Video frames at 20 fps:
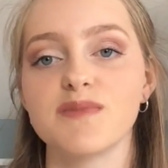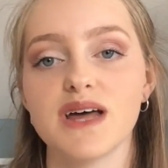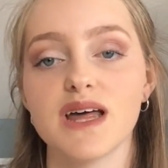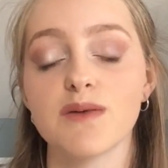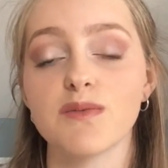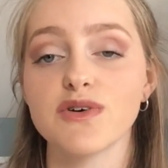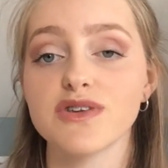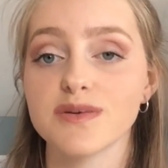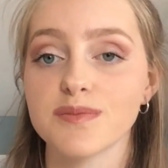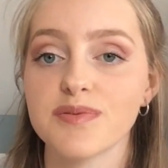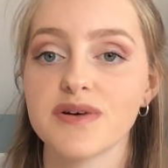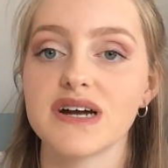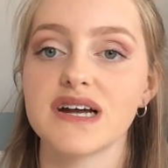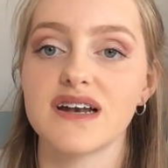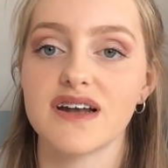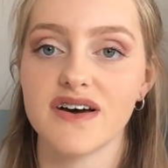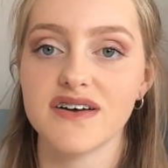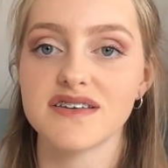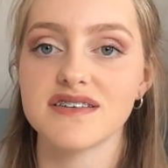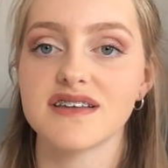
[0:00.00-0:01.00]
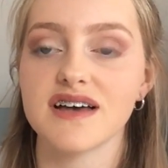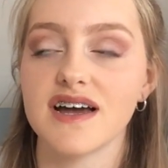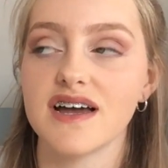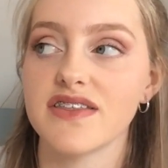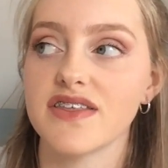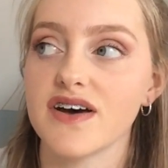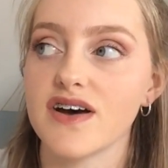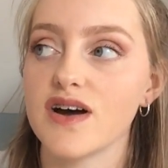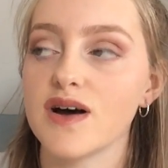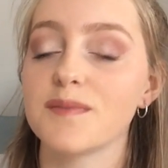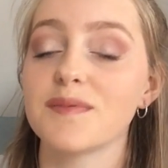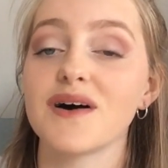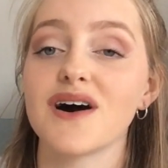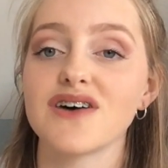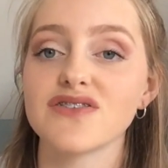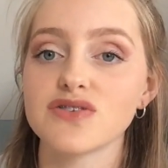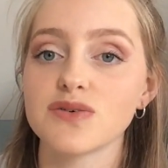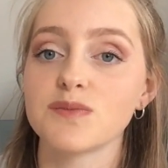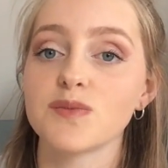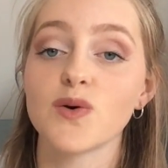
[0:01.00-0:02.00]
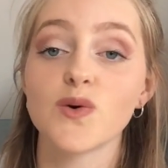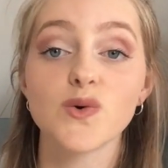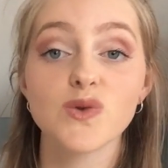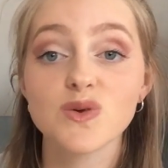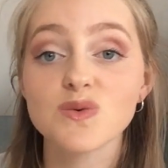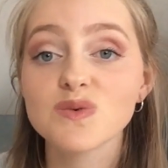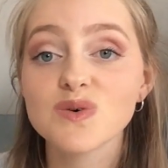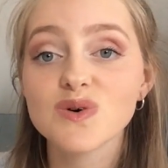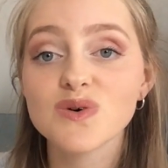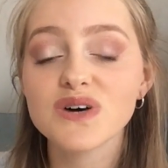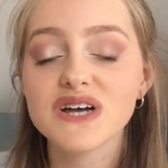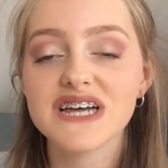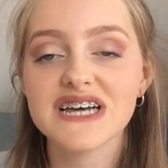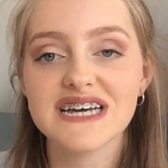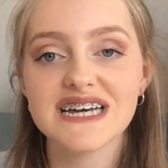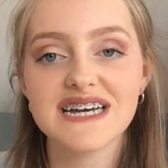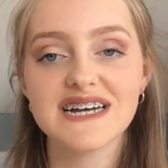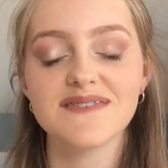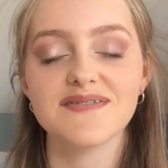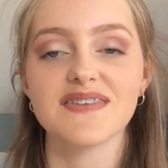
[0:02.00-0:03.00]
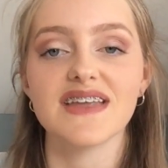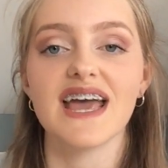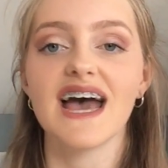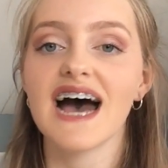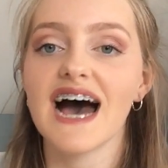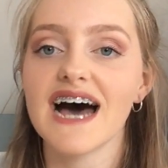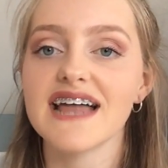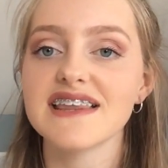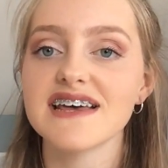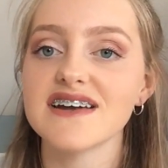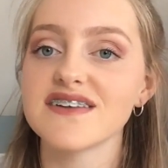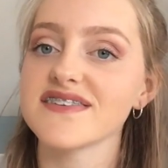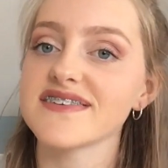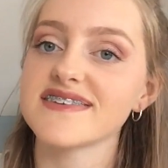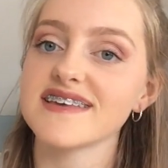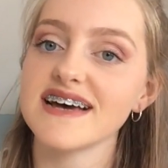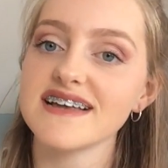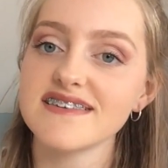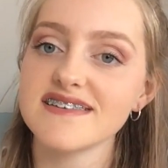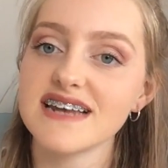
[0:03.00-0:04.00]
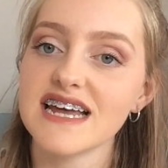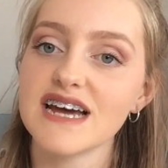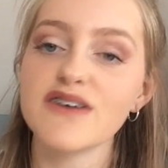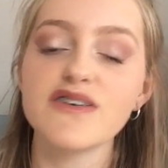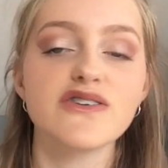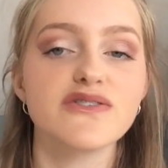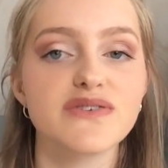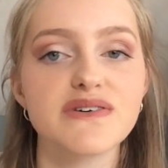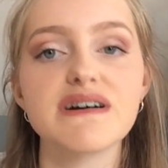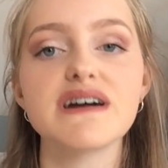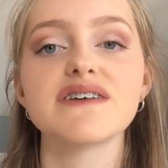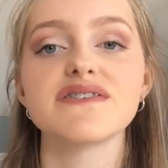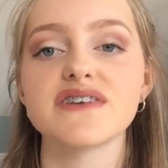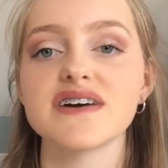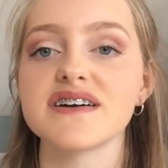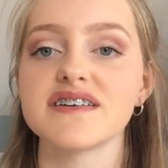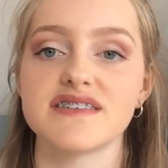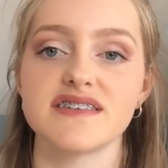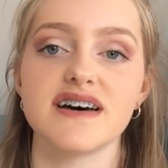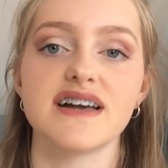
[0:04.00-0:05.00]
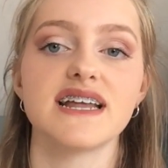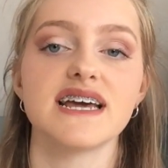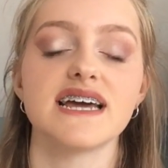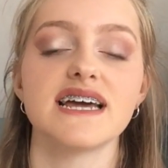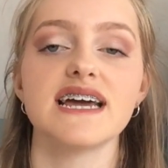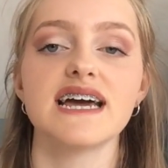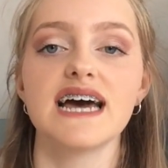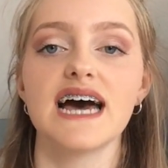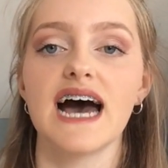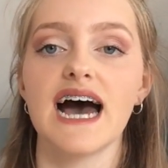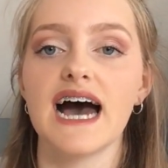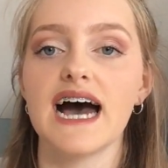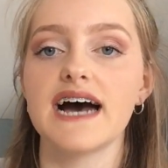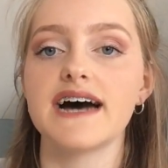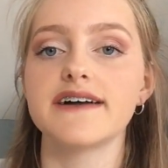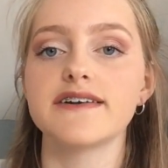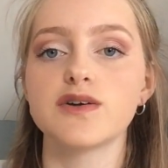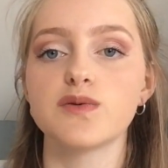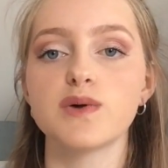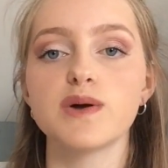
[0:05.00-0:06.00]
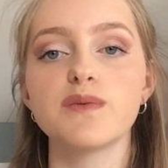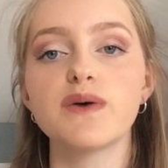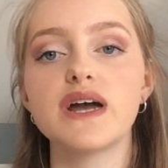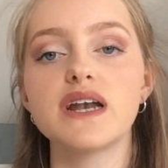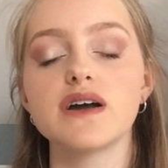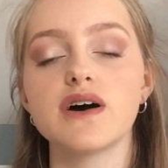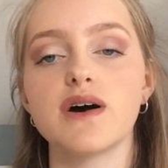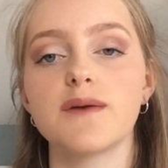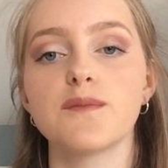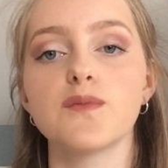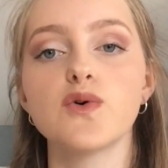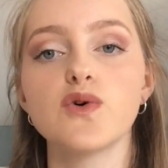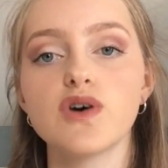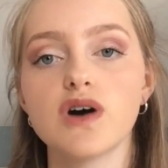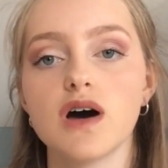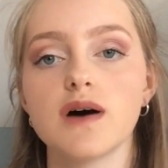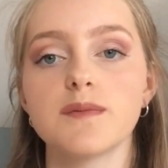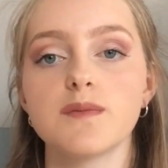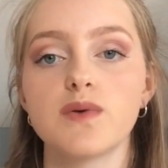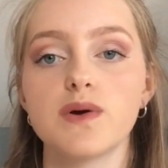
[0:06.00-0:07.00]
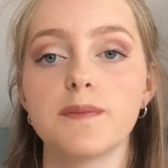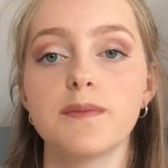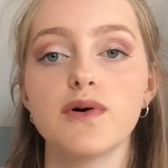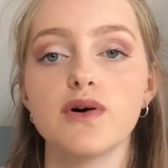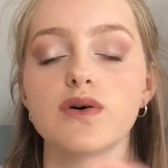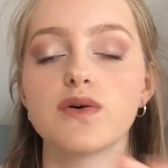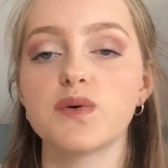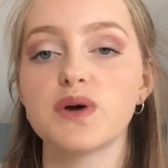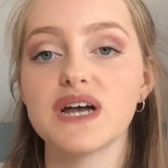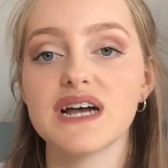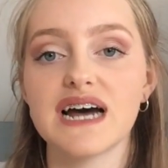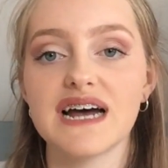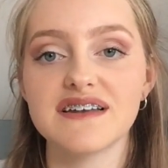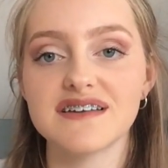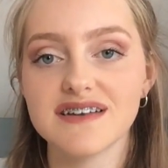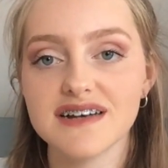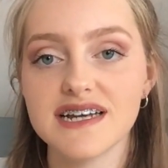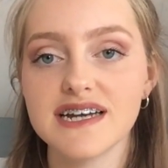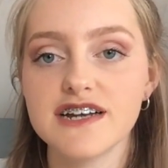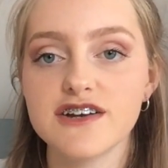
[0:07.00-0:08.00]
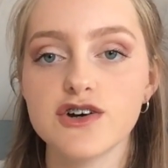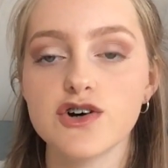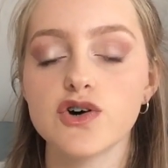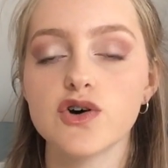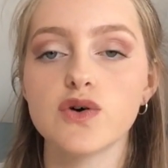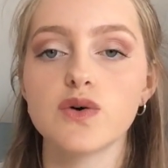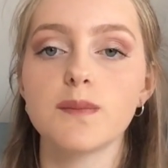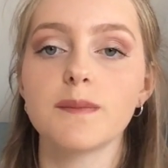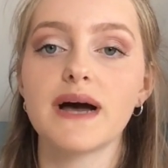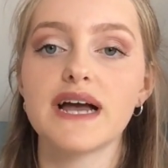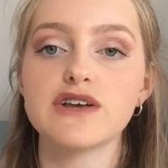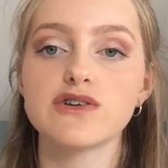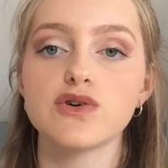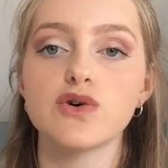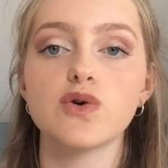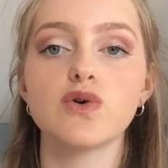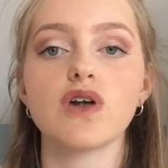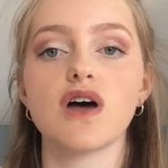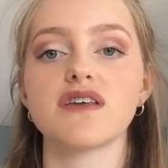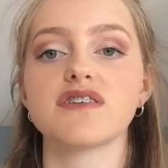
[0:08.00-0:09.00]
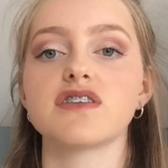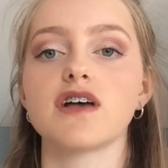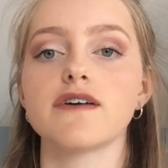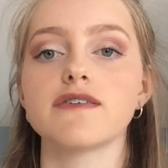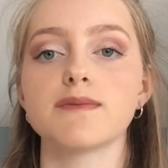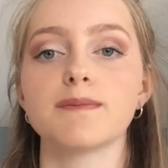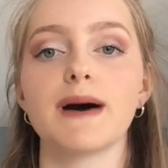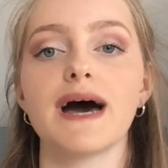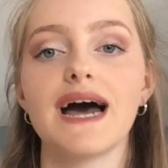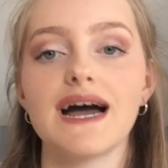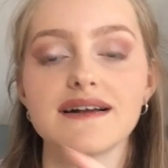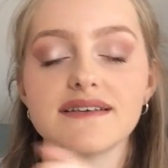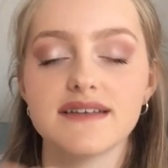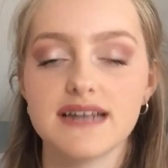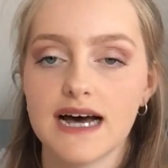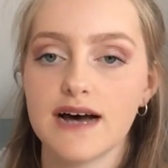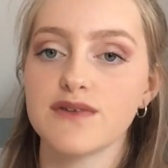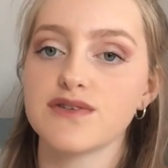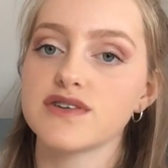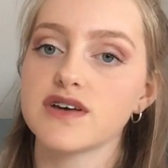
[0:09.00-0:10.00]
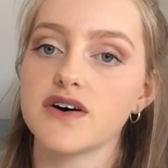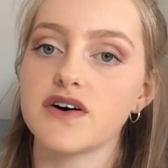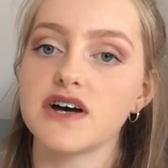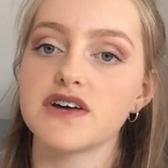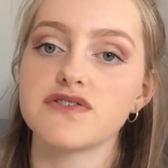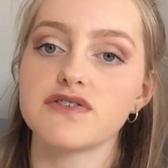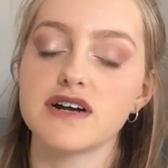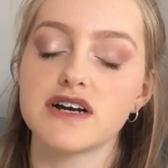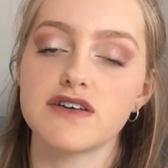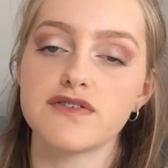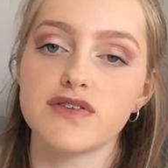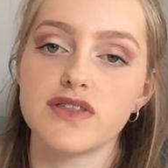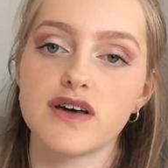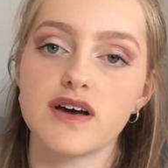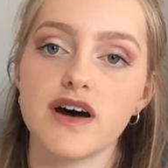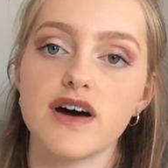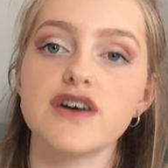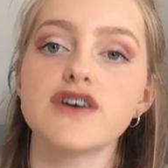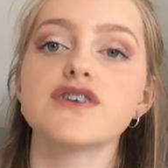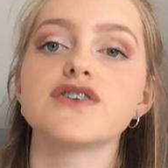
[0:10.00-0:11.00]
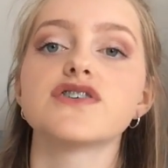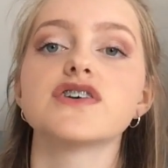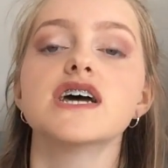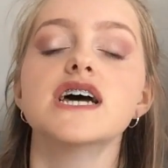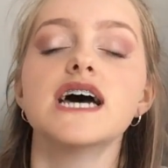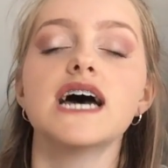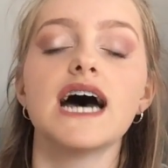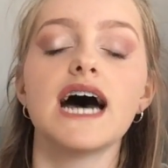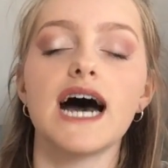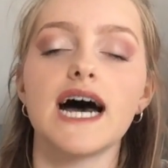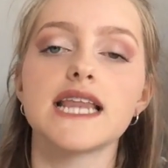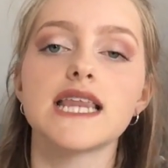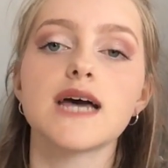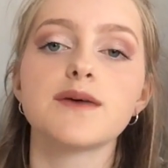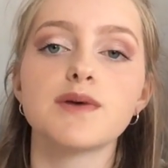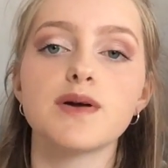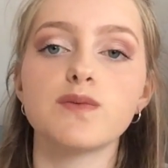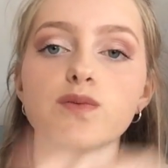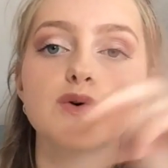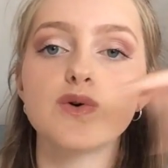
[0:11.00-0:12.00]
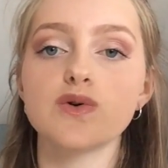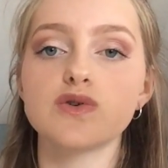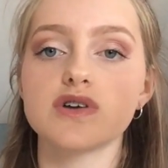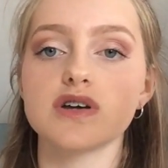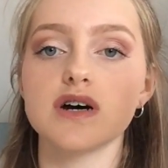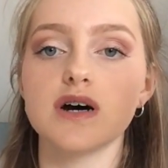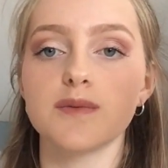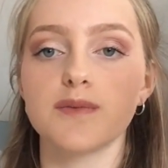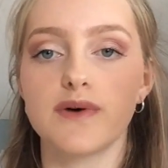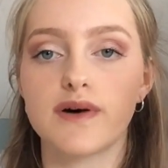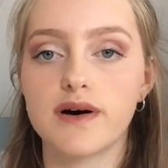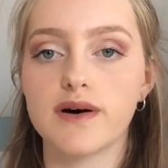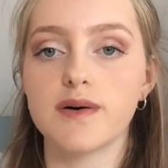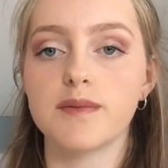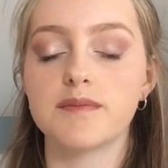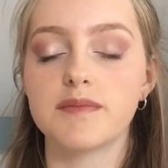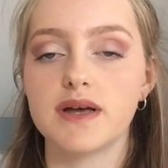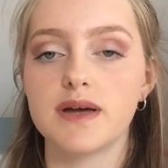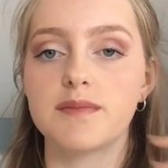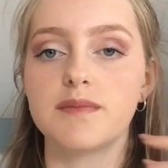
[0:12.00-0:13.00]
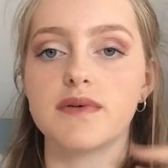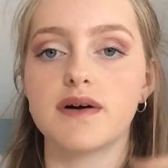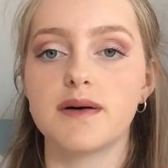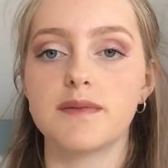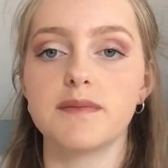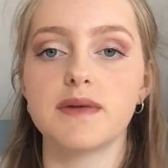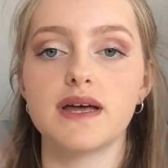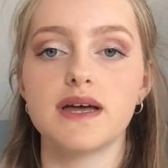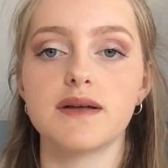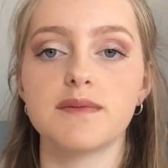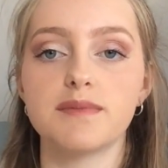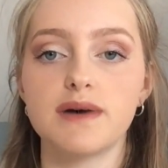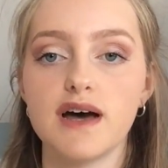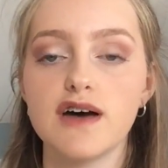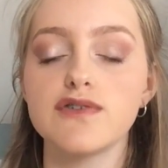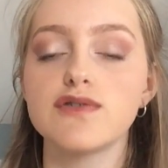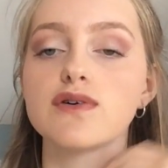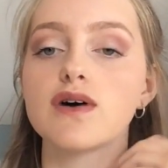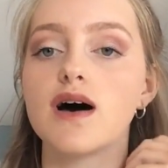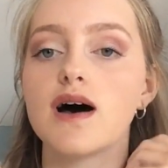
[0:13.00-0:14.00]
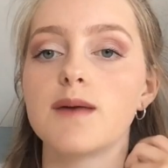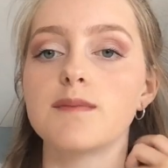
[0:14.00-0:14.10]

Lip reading: It was a pretty nice day though, apart from all the walking. And then on Saturday it was very, very sunny, and we went up, we had to clean it all, make sure all our stuff's packed and outside ready for the coach. And then we walked up, well, me and Beth